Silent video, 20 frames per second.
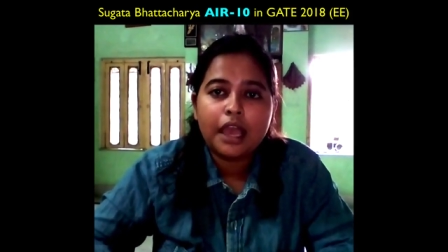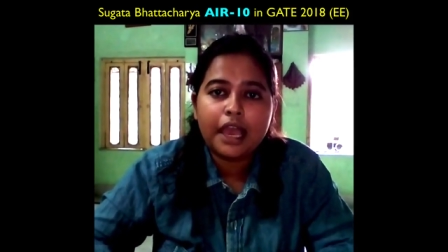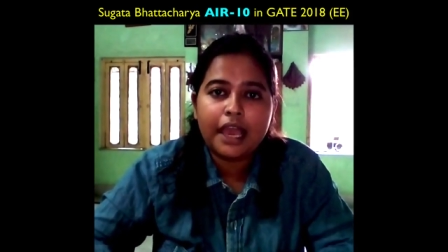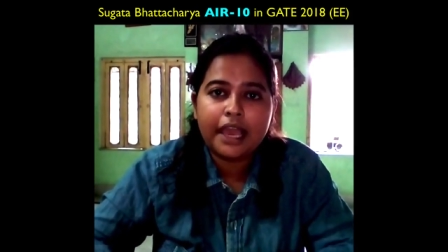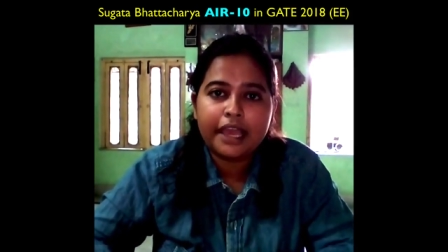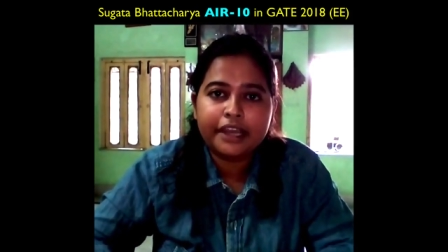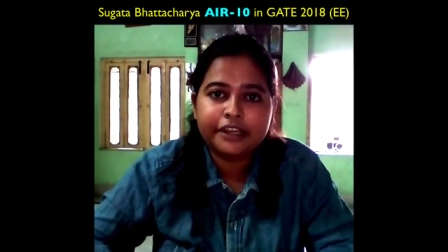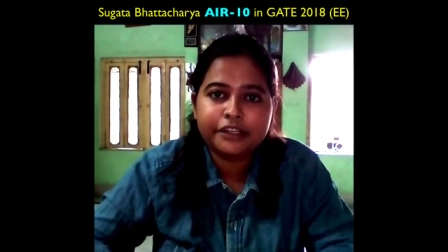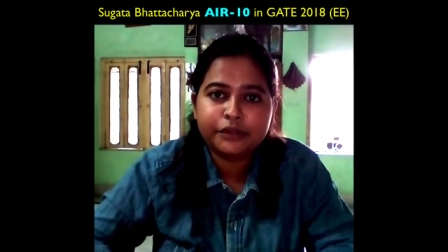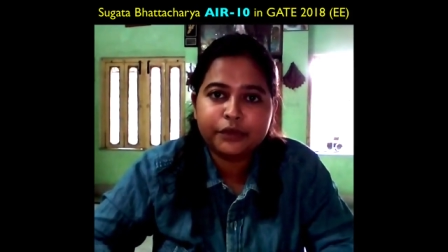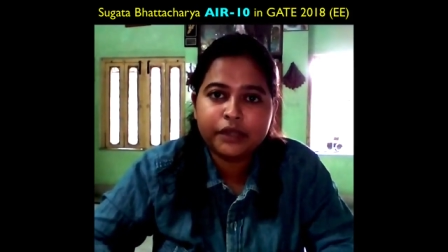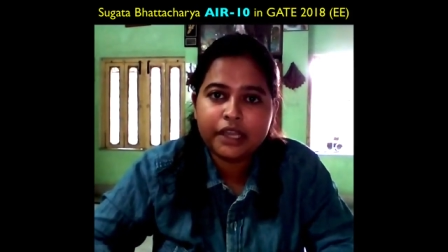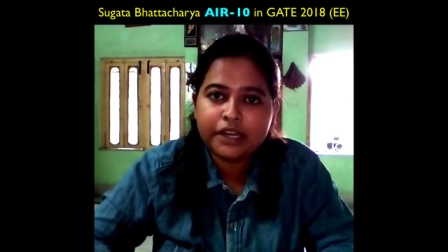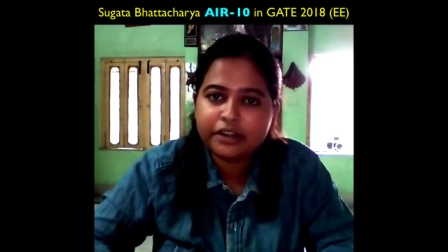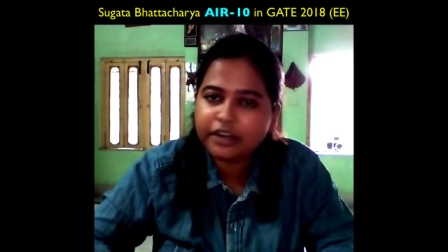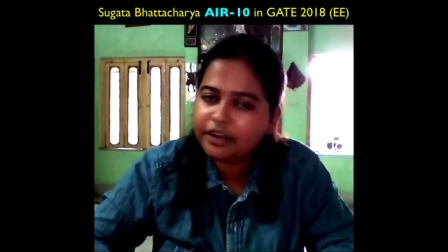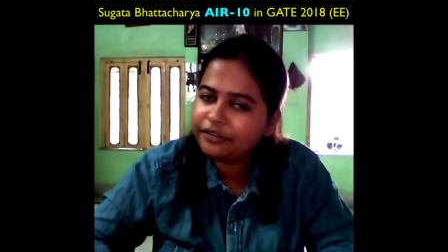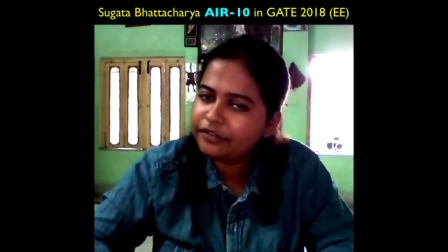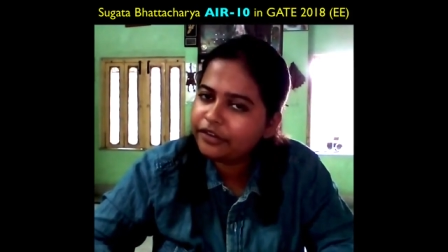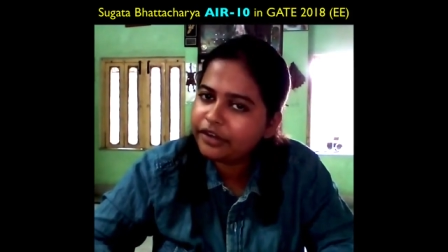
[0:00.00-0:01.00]
And you
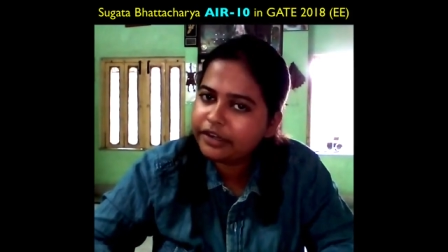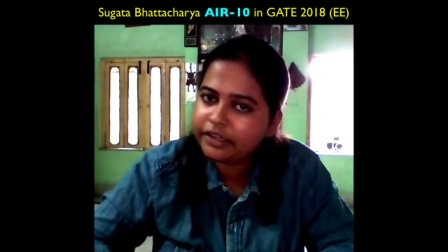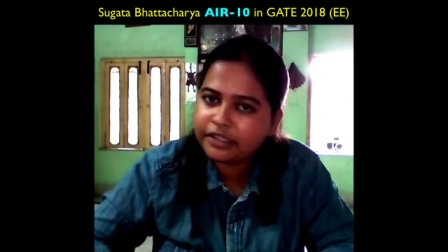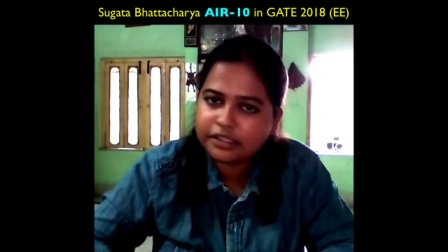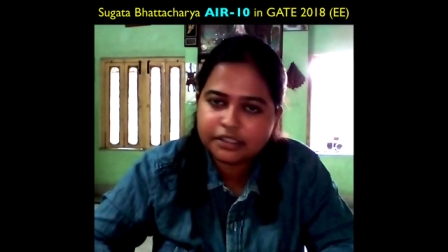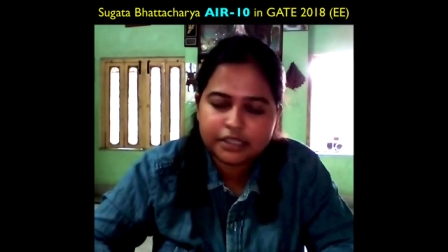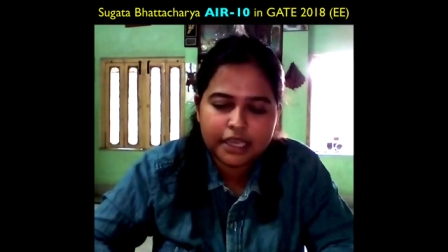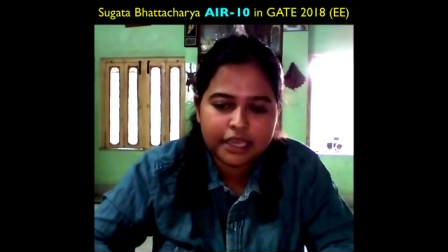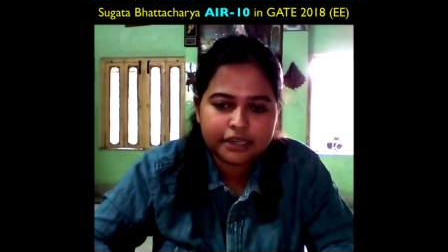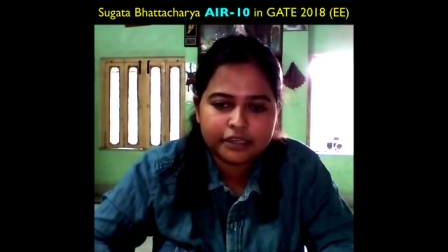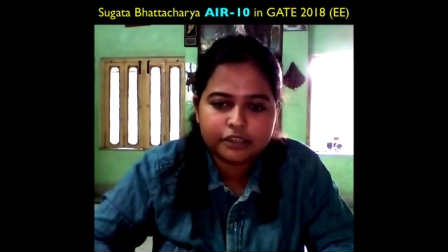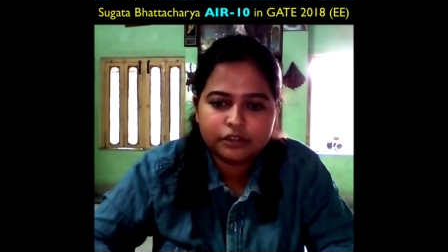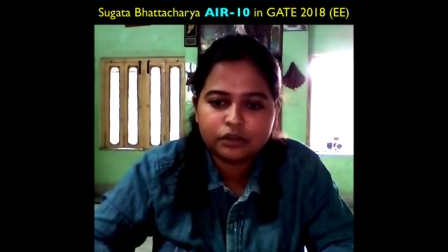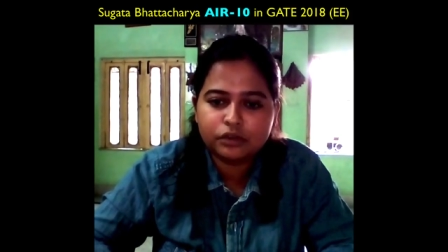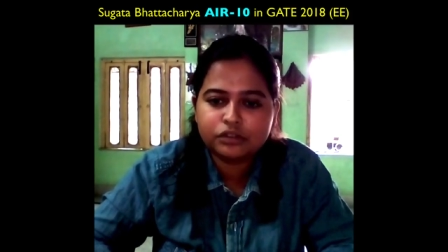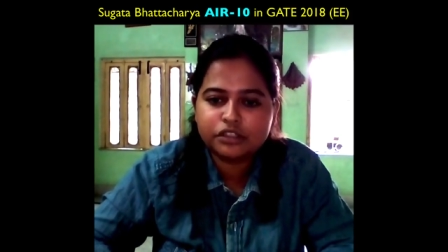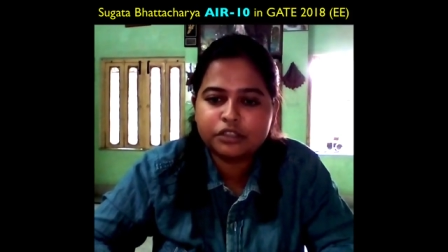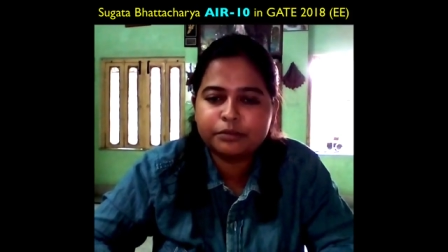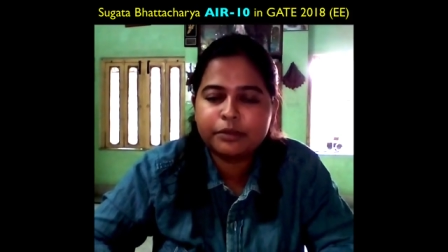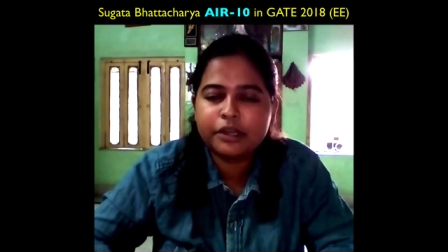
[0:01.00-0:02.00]
can refer any standard
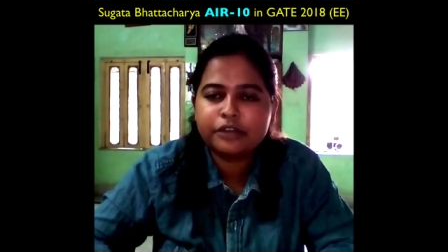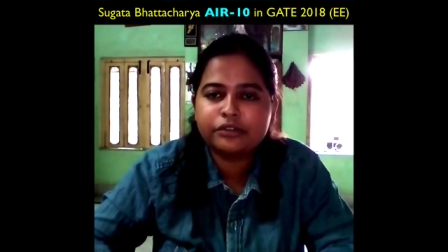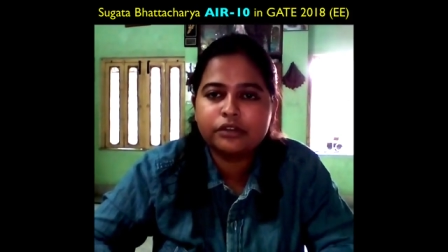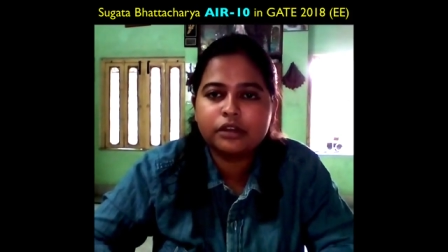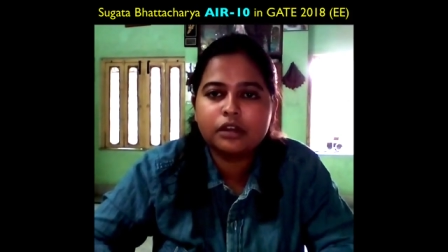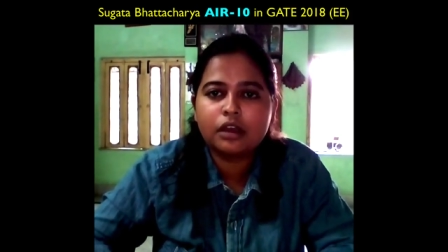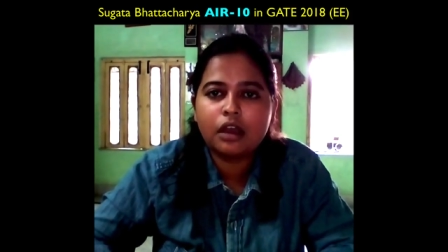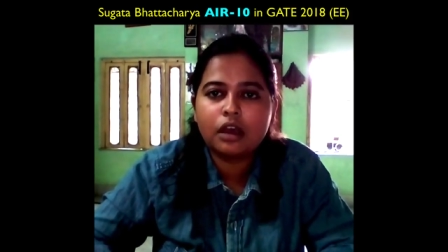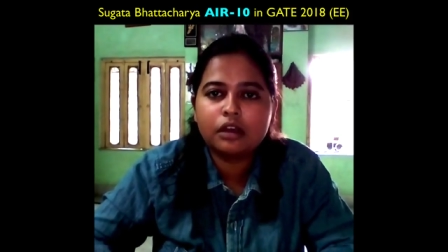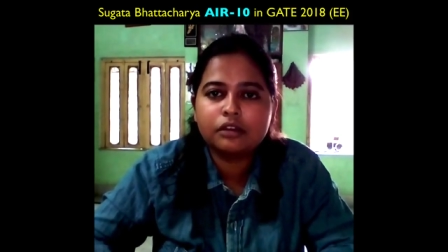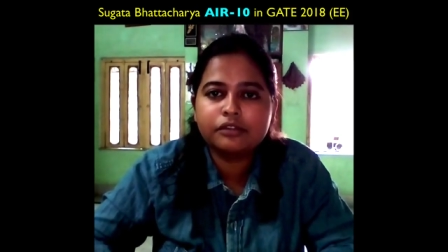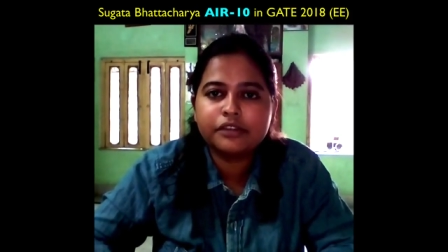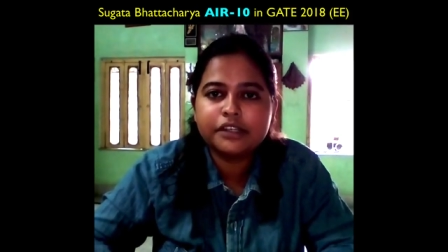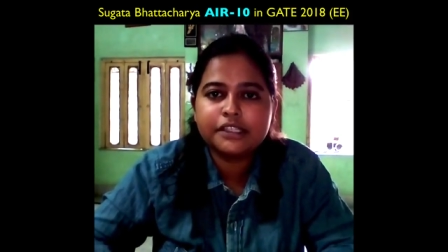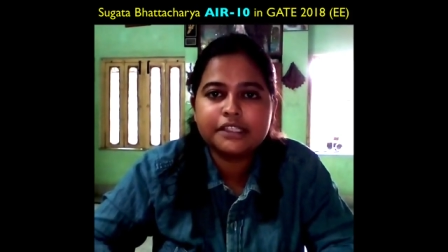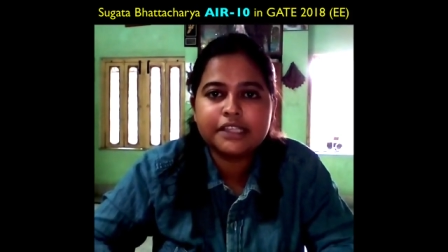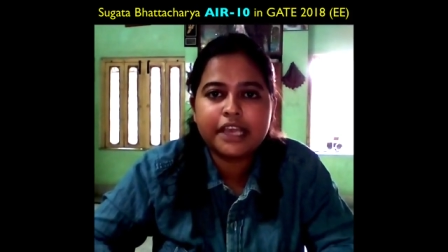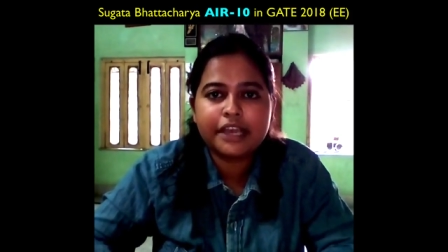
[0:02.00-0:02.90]
coaching material always,